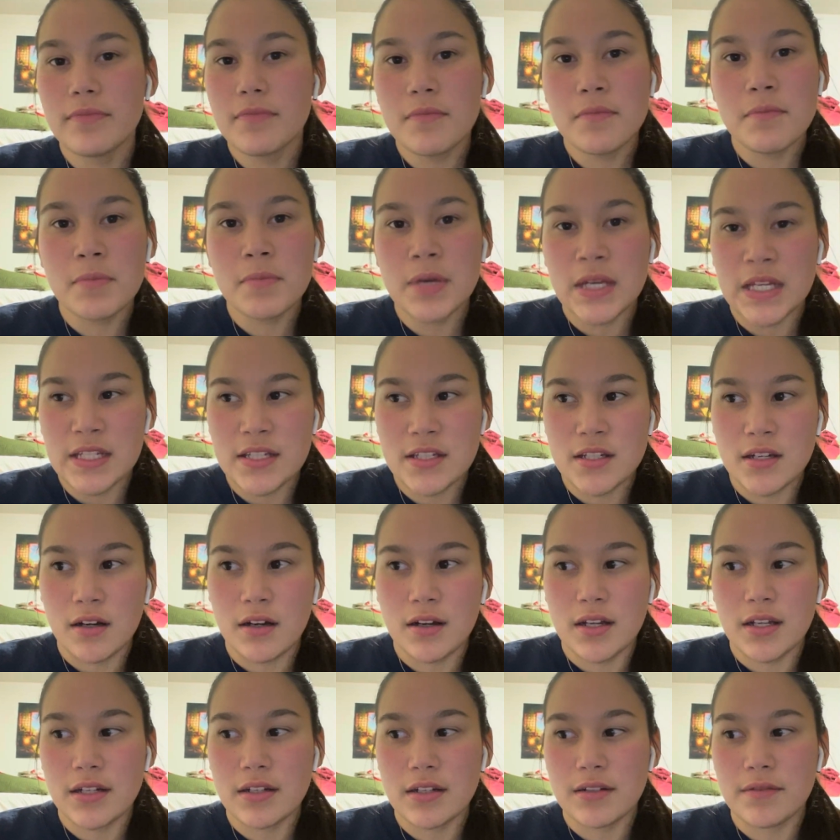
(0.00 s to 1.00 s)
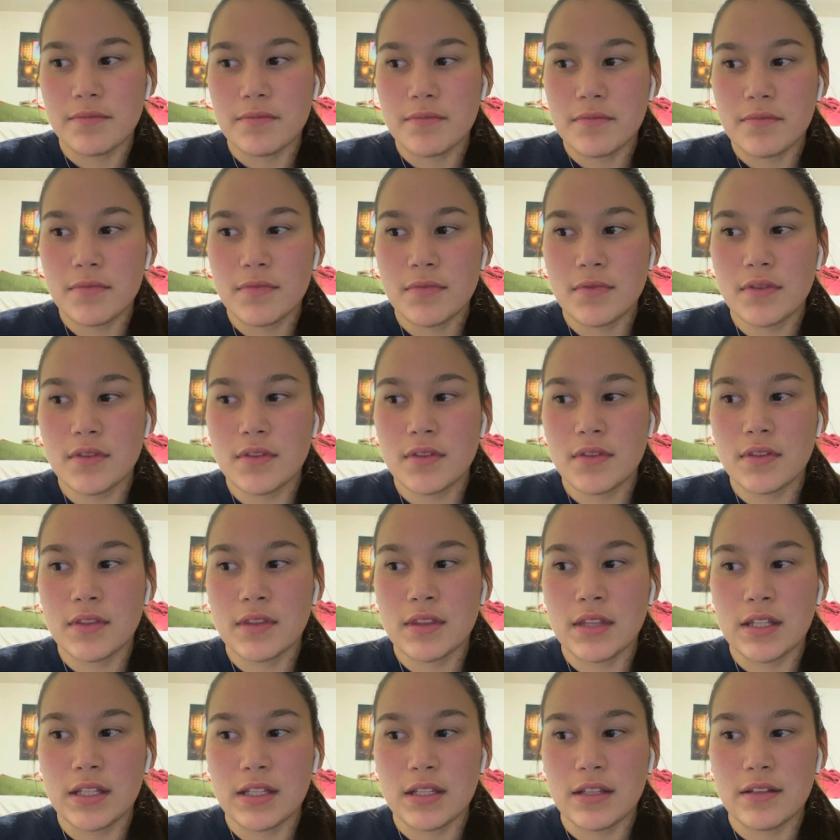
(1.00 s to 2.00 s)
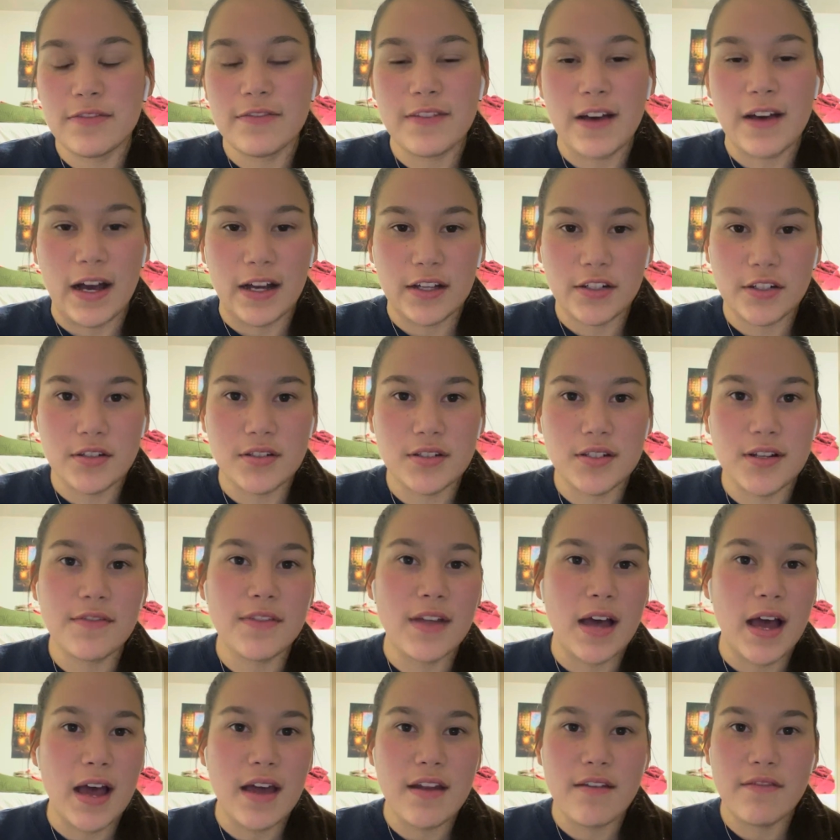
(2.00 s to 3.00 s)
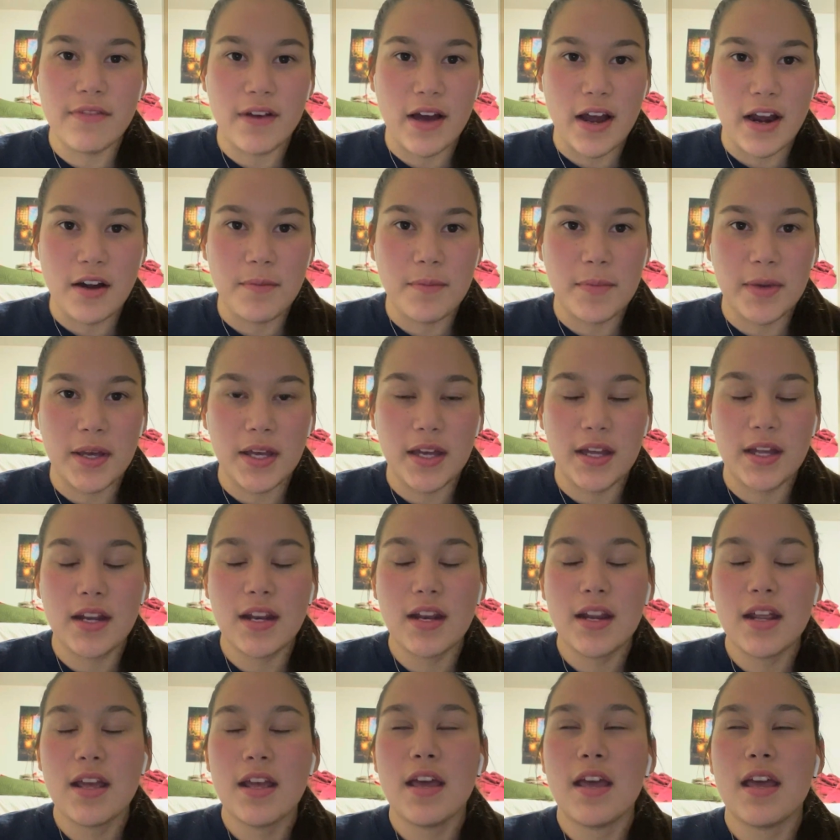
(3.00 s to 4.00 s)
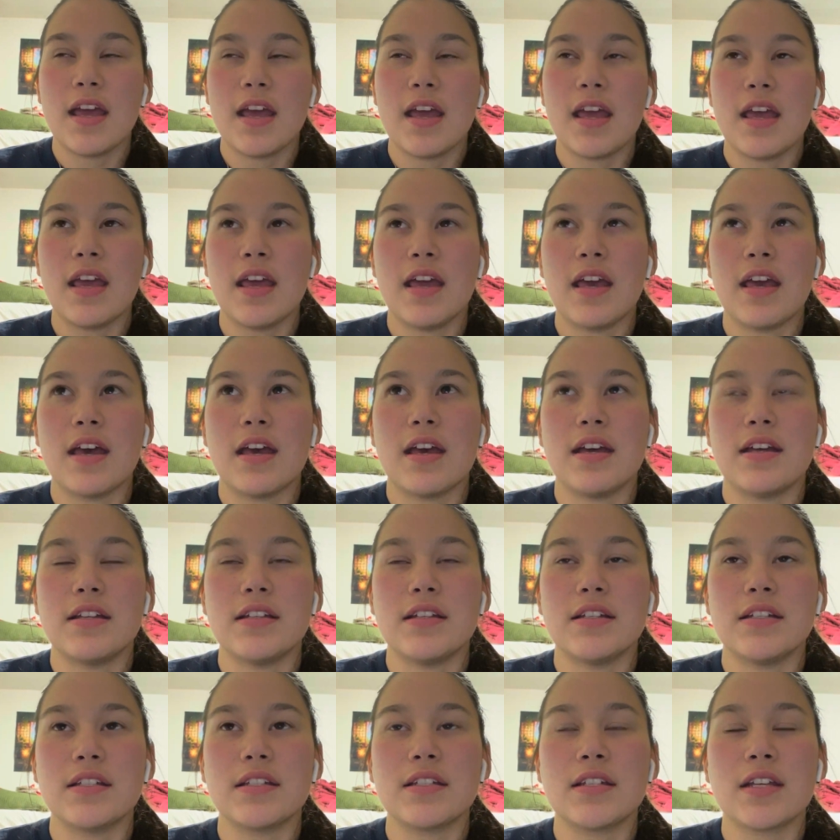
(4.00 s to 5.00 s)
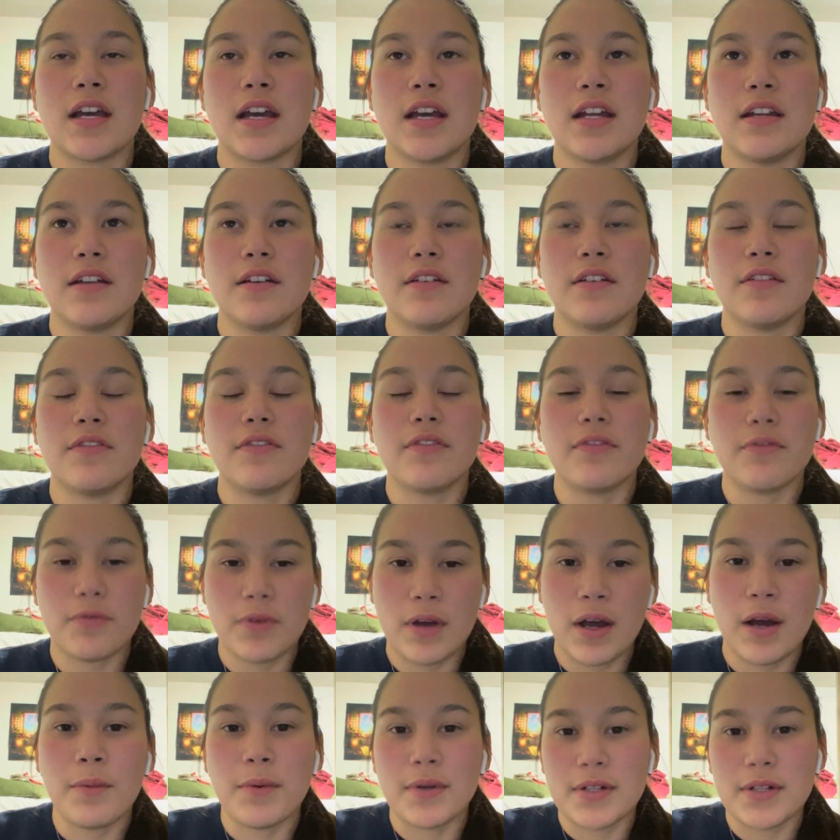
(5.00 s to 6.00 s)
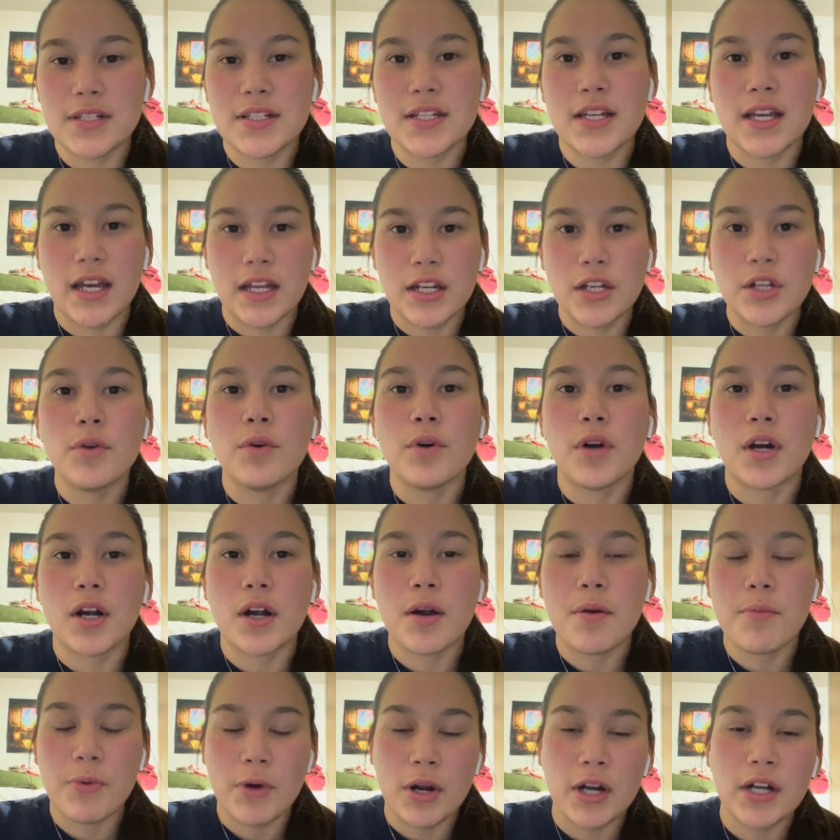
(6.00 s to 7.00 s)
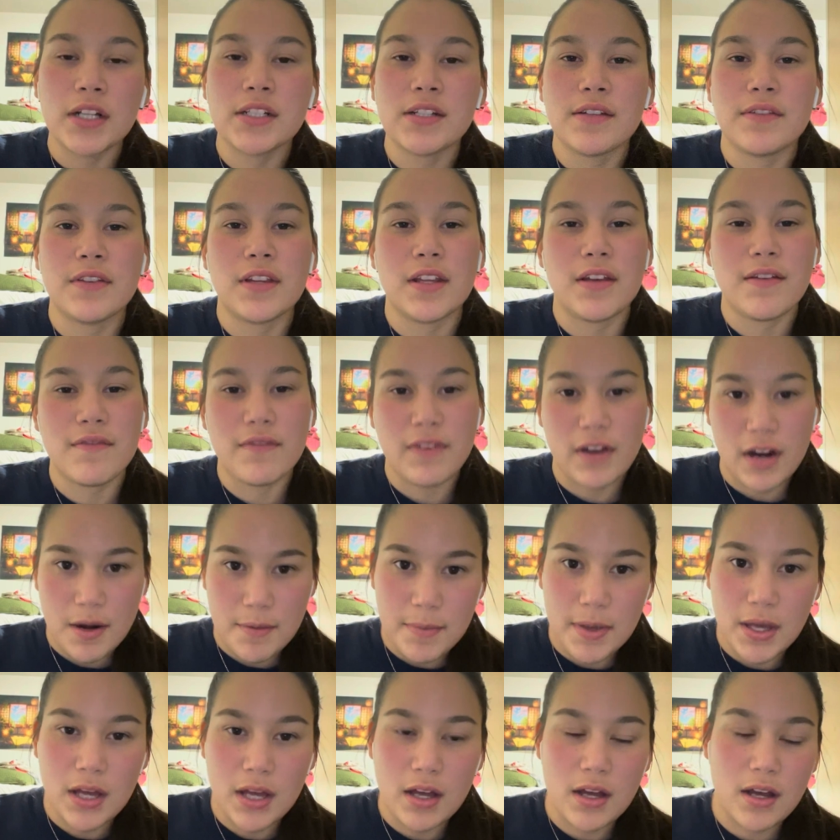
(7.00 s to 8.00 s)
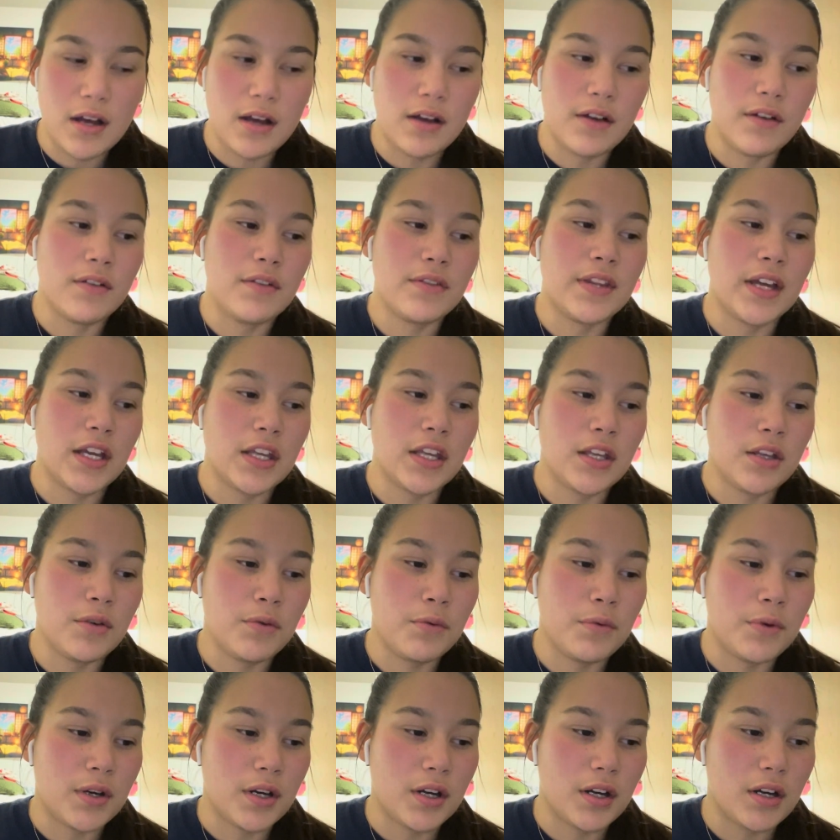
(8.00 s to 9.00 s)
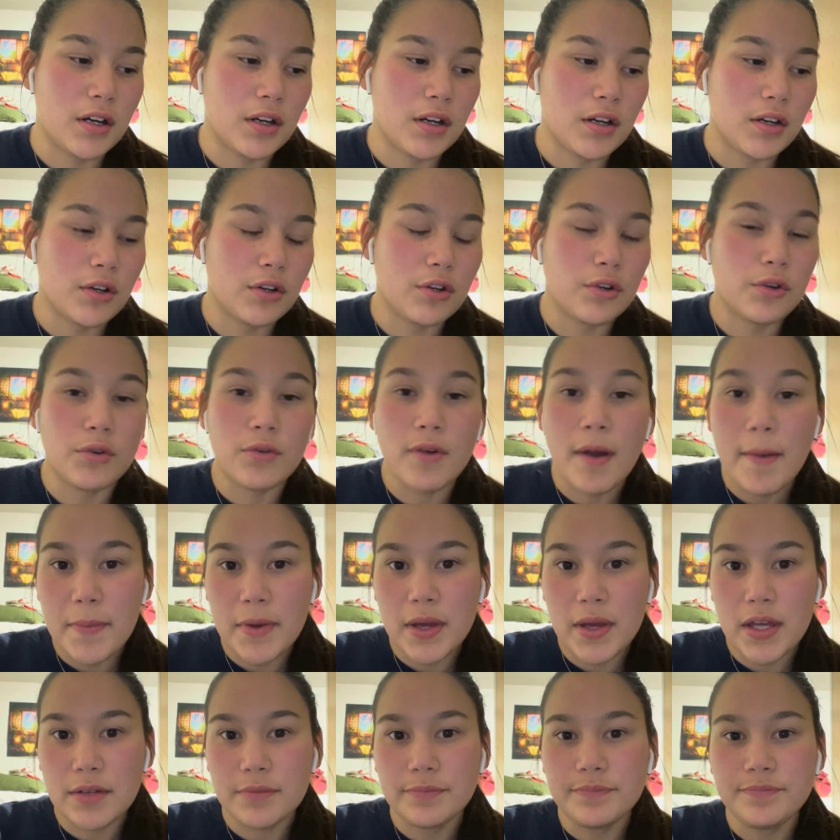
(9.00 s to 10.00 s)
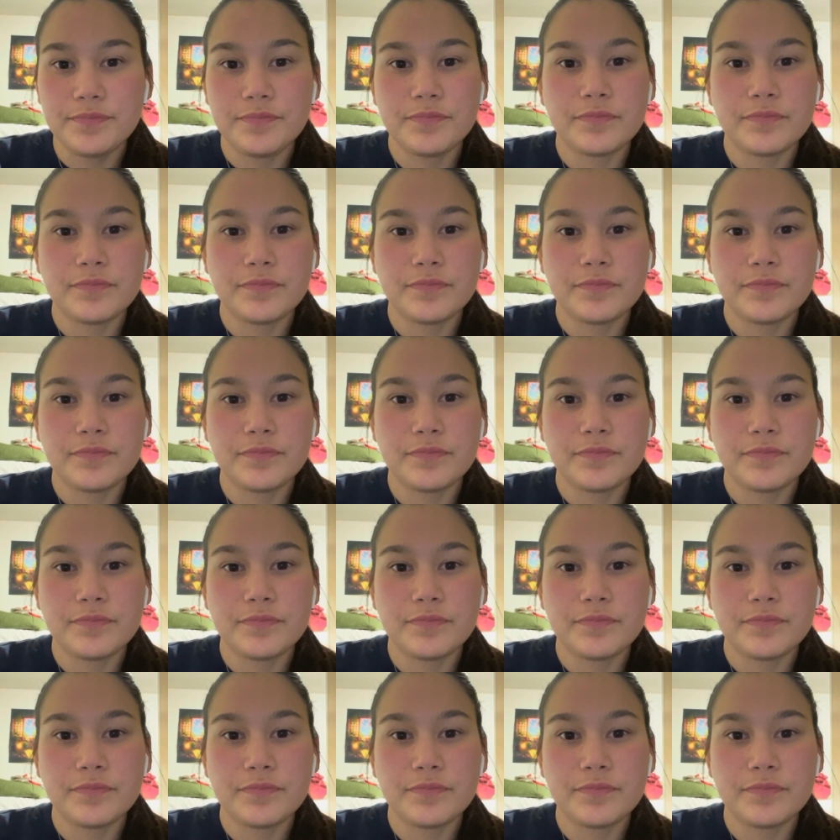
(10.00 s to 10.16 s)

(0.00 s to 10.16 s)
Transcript: based on the factors of that environment, and kind of how, once again, you are a product of the environment that you grew up in